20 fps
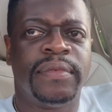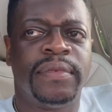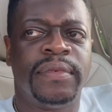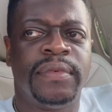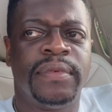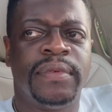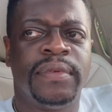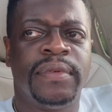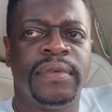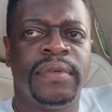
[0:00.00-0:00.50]

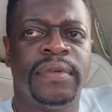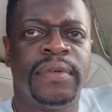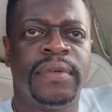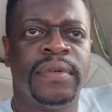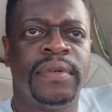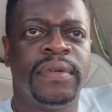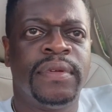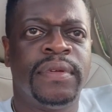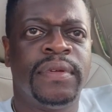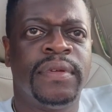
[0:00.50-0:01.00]

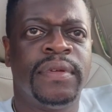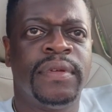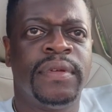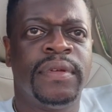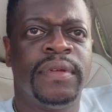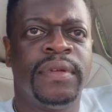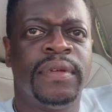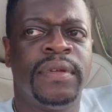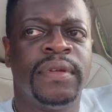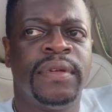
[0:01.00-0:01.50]

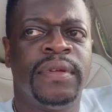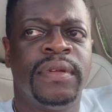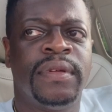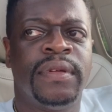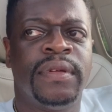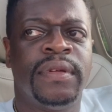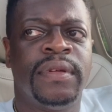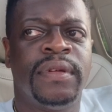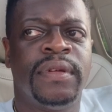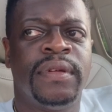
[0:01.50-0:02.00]

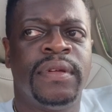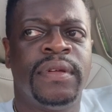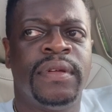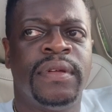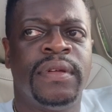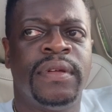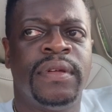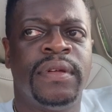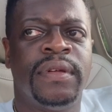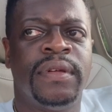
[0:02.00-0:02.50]

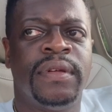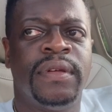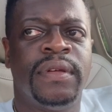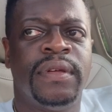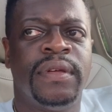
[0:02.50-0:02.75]
(silence)